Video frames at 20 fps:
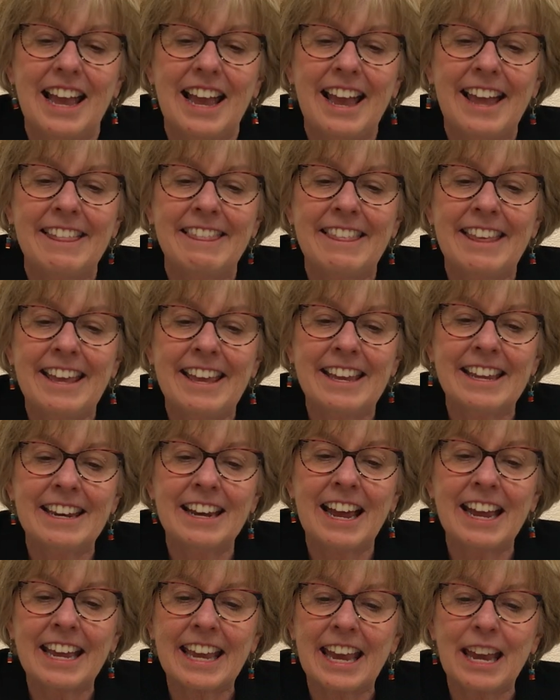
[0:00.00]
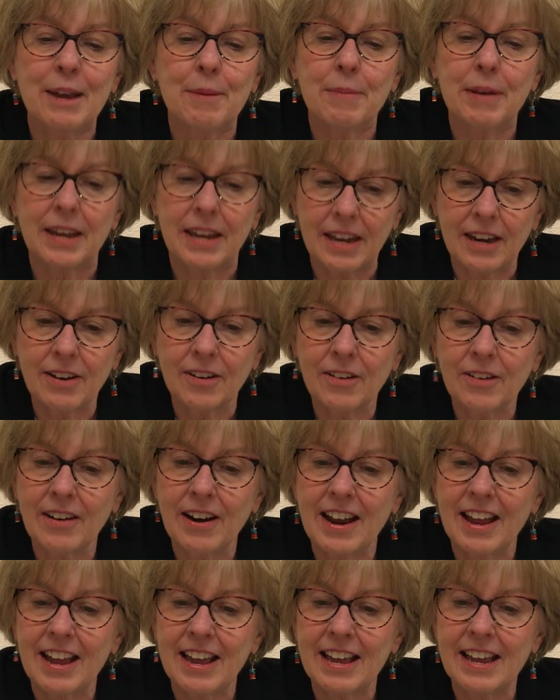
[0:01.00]
And then I came here
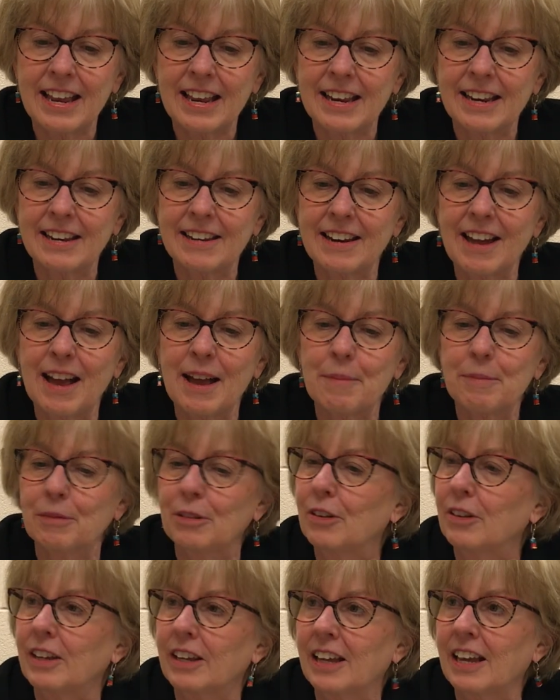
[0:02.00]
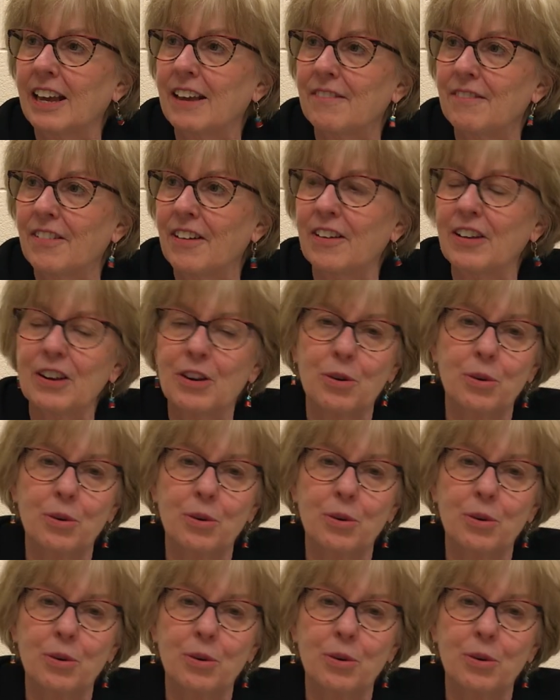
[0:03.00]
and I'm looking at very